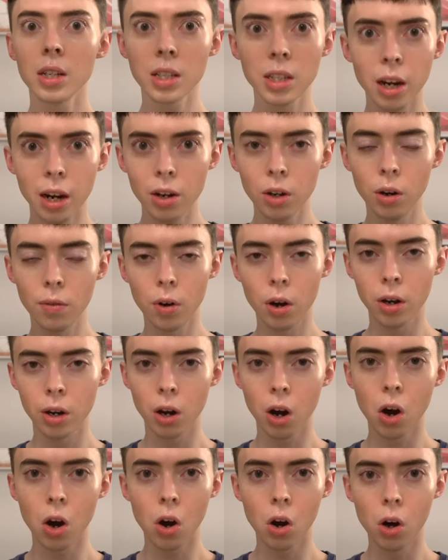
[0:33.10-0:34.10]

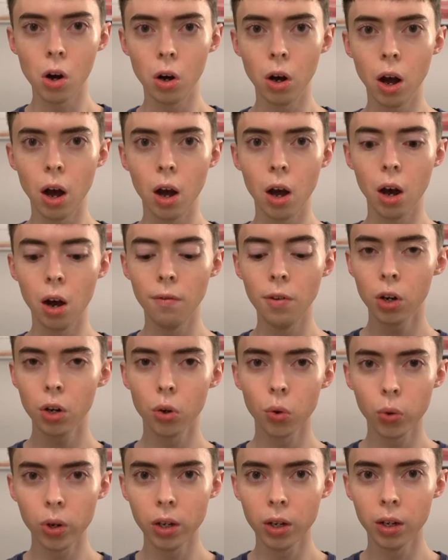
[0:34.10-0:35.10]
Stylevana haul of
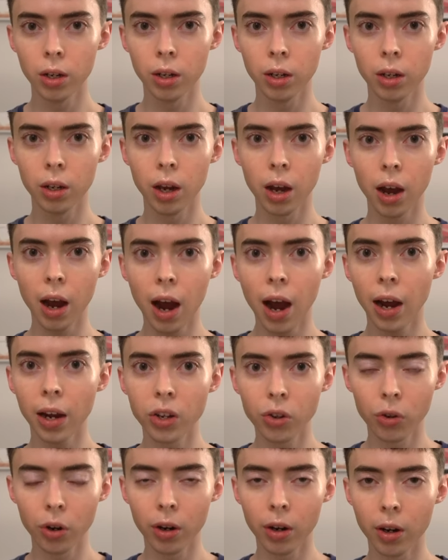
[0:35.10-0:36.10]
Korean
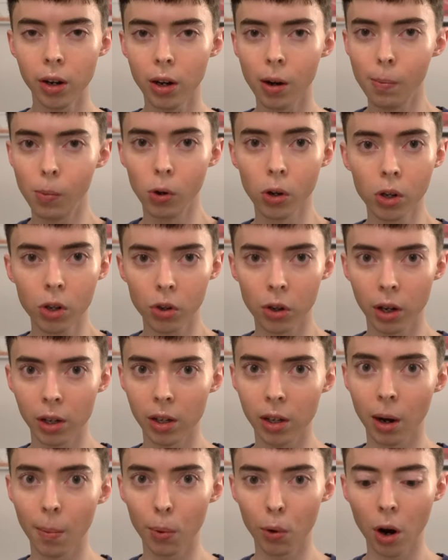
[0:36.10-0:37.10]
hydrating
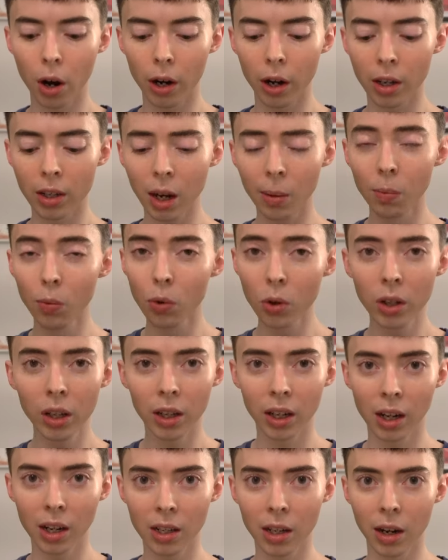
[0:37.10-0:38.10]
moisturizing products. I'm
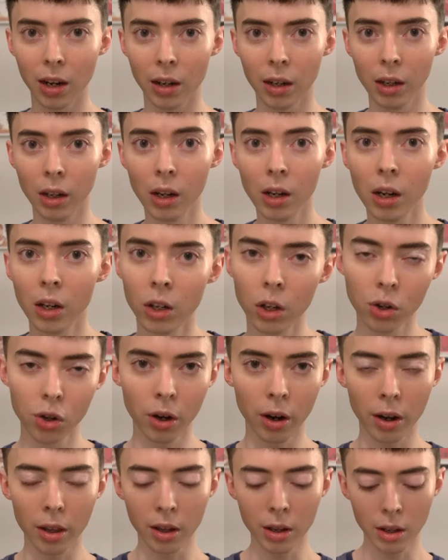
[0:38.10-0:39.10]
really excited to
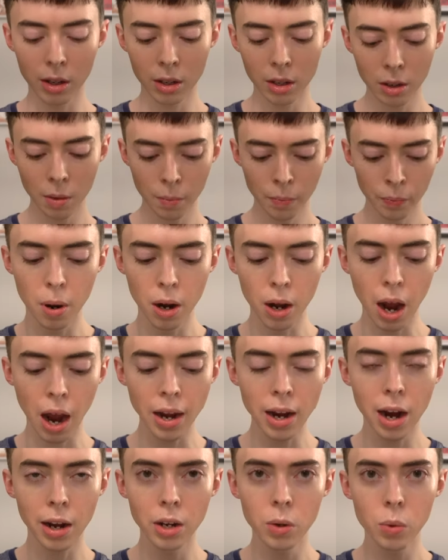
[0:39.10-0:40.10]
try these, but
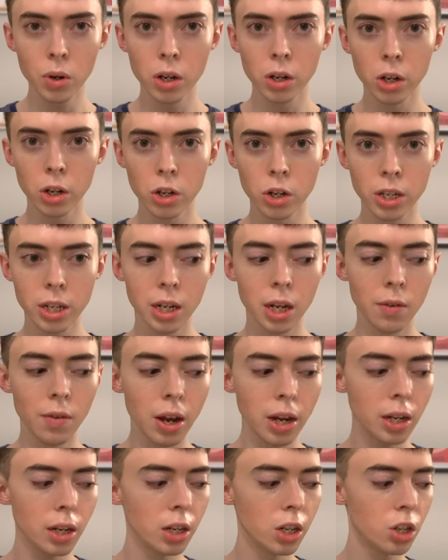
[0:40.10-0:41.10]
I kind of wanted to just give
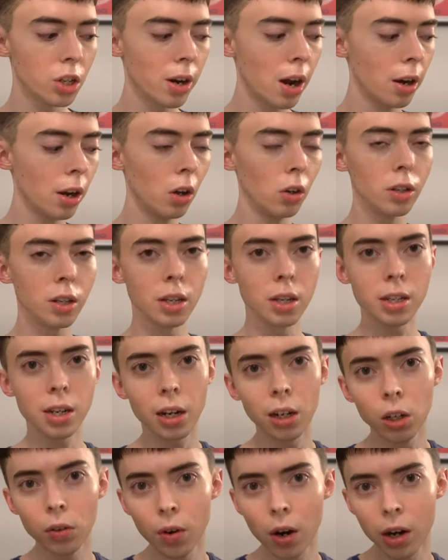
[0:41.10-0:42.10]
a shout out to
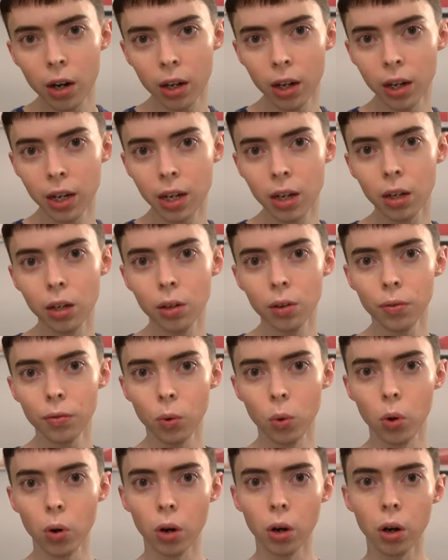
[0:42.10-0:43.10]
Stylevana again
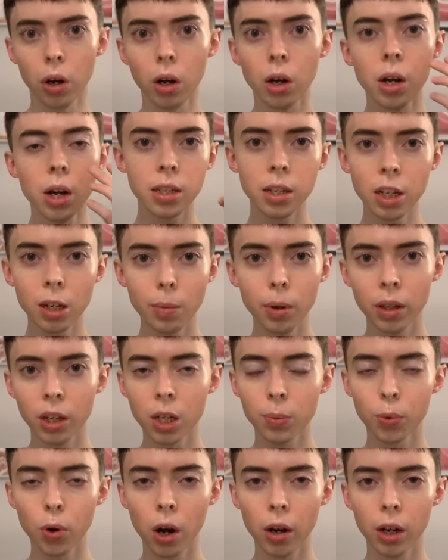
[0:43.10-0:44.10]
for sending me
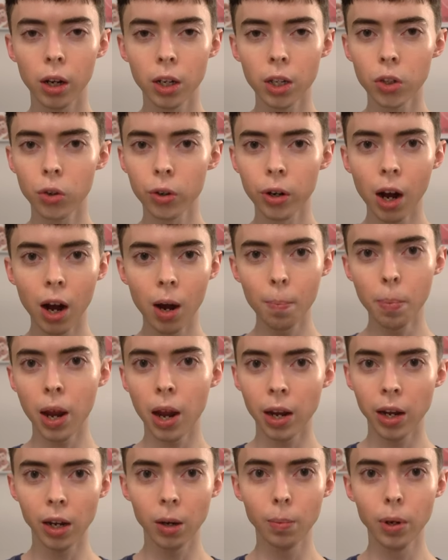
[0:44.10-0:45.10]
these products. They're not
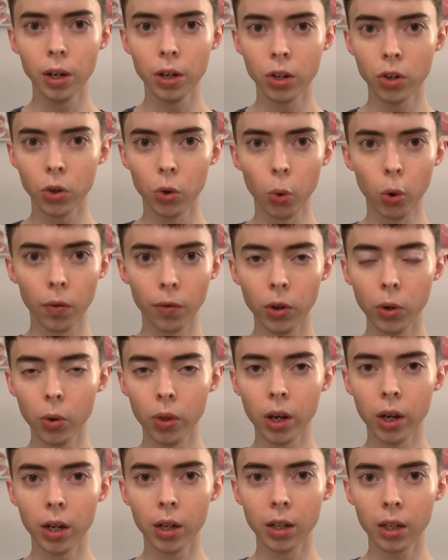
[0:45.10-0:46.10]
paying me to review
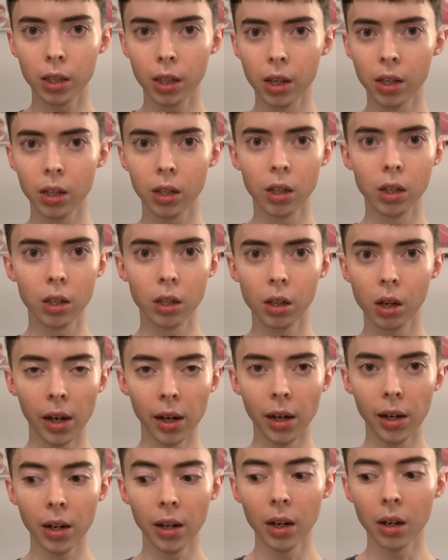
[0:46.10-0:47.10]
this. This is
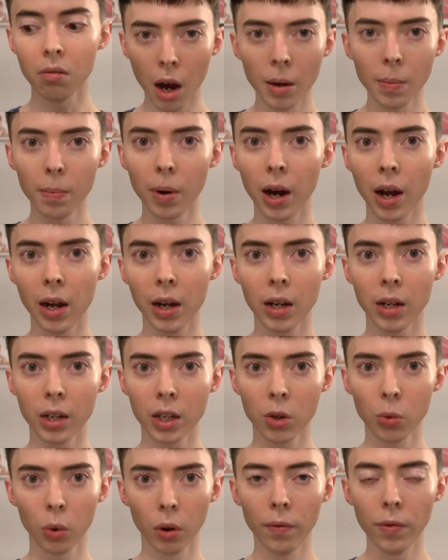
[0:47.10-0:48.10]
a
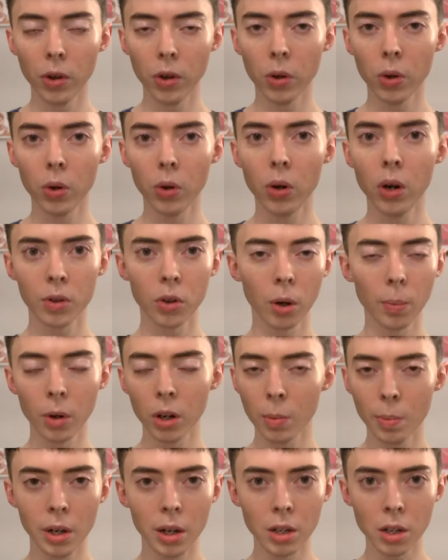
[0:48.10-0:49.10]
unbiased review, so I'm
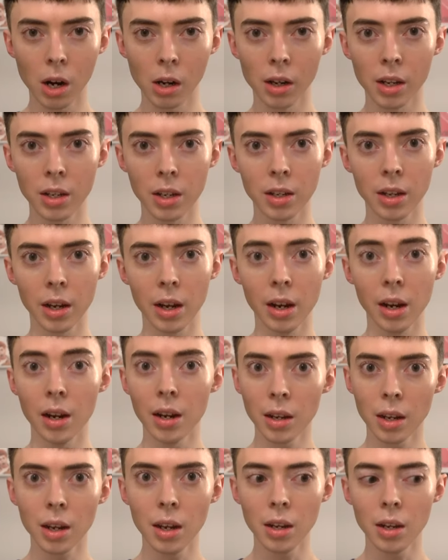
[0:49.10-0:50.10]
gonna be as honest as I
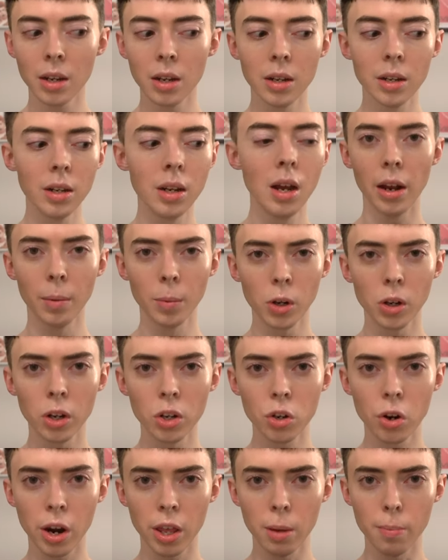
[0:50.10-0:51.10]
can, and I'm gonna
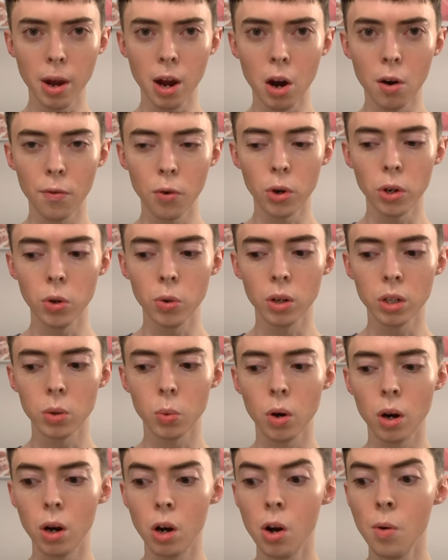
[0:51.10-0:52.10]
try them out for you as
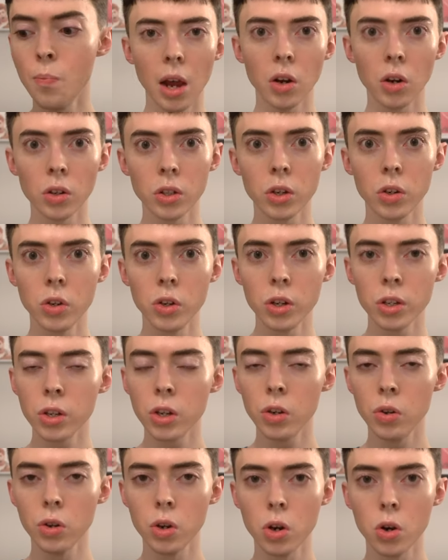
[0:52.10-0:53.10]
well. And also, just so
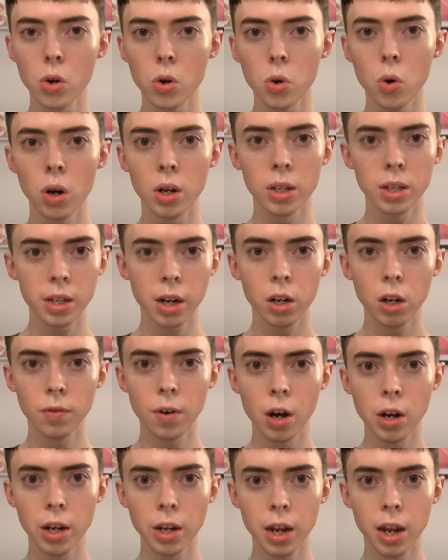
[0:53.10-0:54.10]
you know,
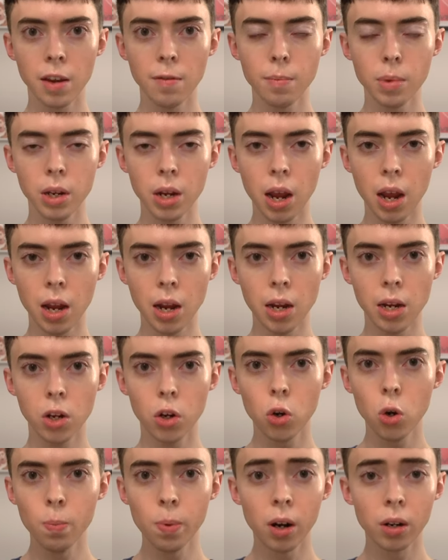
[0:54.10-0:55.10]
Stylevana gave me a
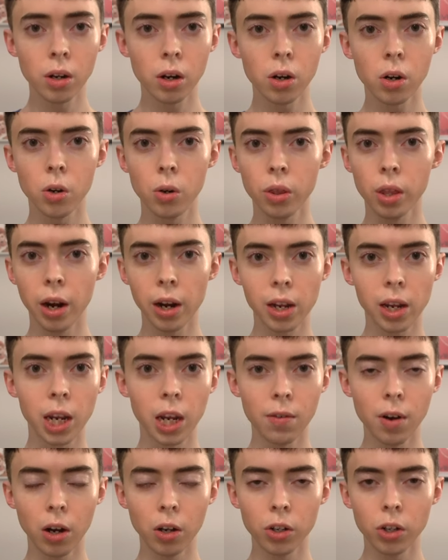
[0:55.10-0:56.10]
coupon code that I can
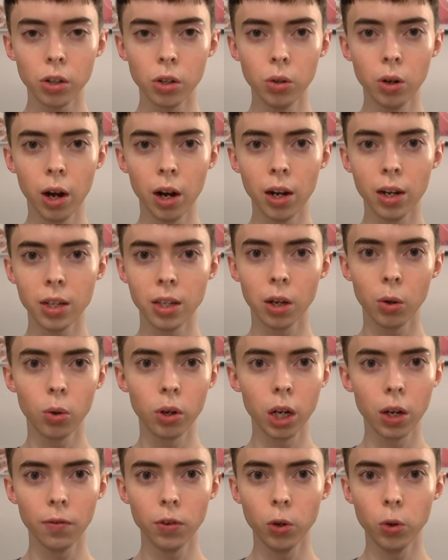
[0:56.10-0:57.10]
give out to you guys that will
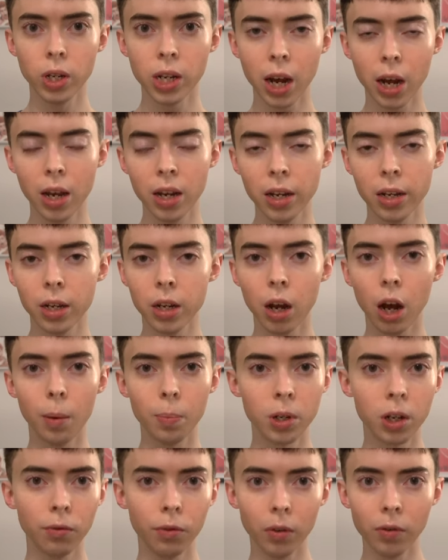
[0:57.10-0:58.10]
give you 10
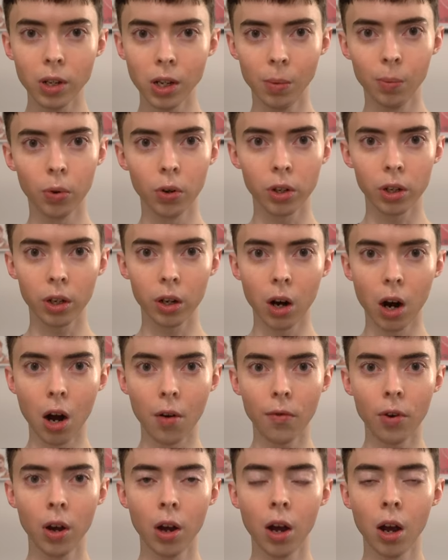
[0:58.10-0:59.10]
up to 15%
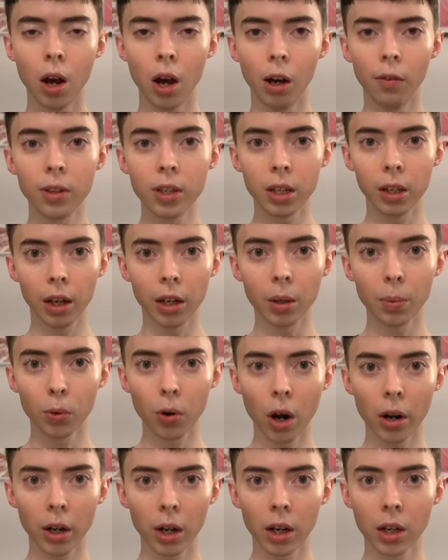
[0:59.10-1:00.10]
off of select
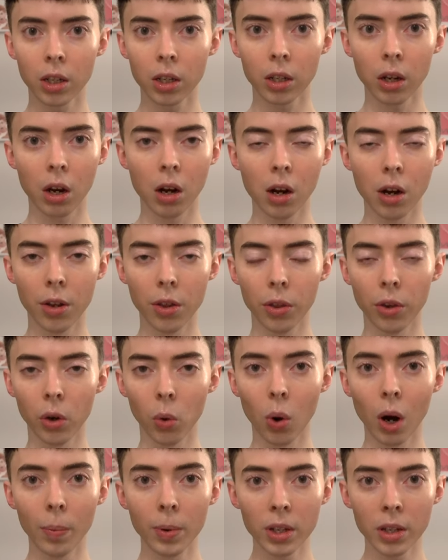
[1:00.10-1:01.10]
products on their
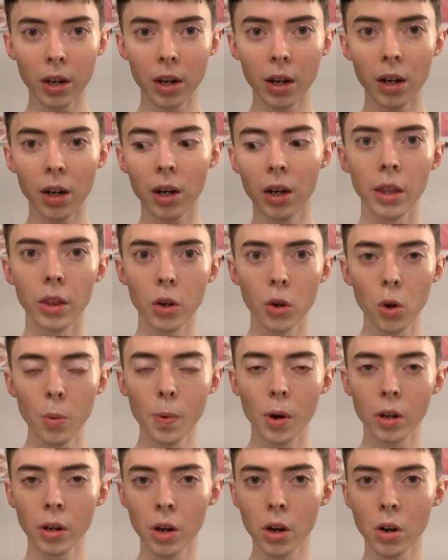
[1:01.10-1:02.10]
website. And the
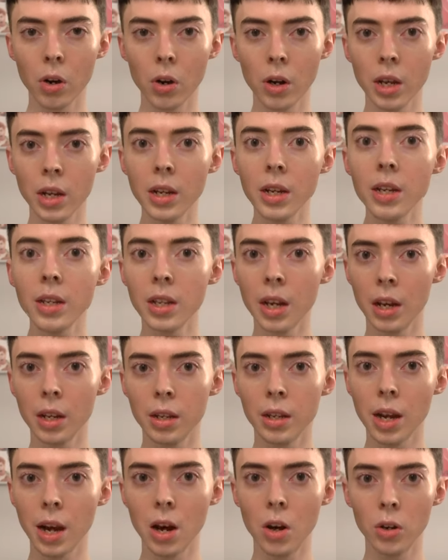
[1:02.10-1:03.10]
coupon code is
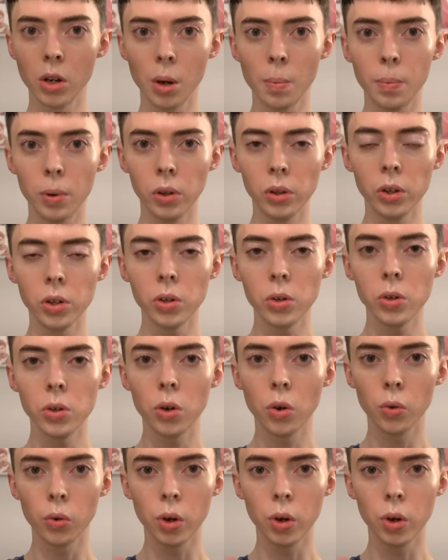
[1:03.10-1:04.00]
down below